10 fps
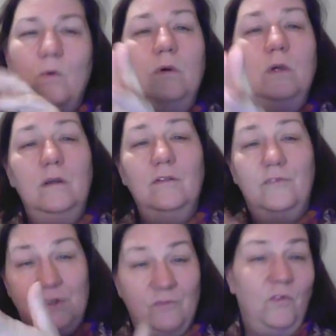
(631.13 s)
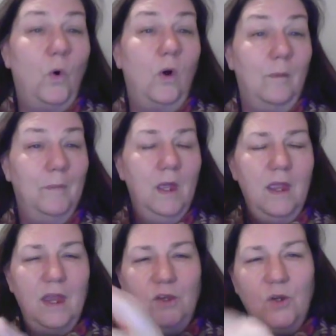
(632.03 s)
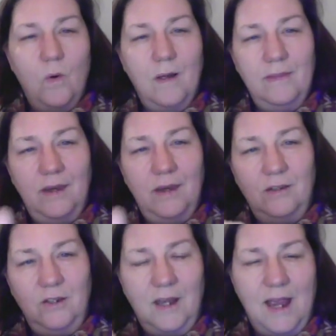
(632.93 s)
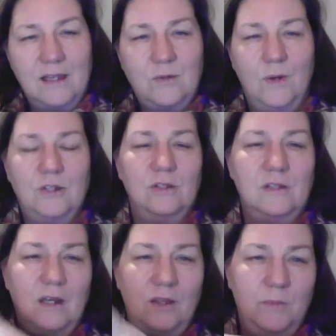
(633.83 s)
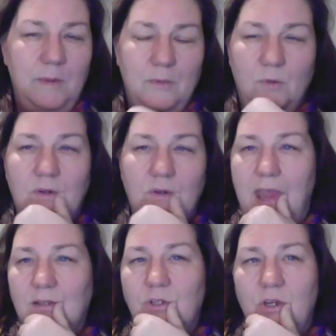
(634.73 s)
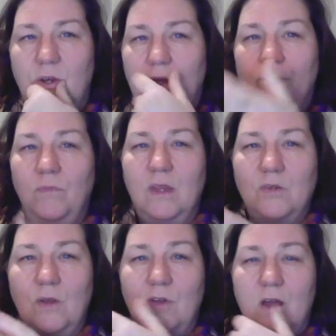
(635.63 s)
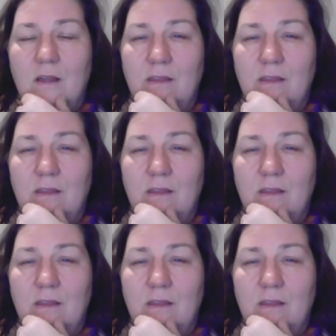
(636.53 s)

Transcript: It's a forum. And you go on there and you can ask questions and other people will answer you. So I've gone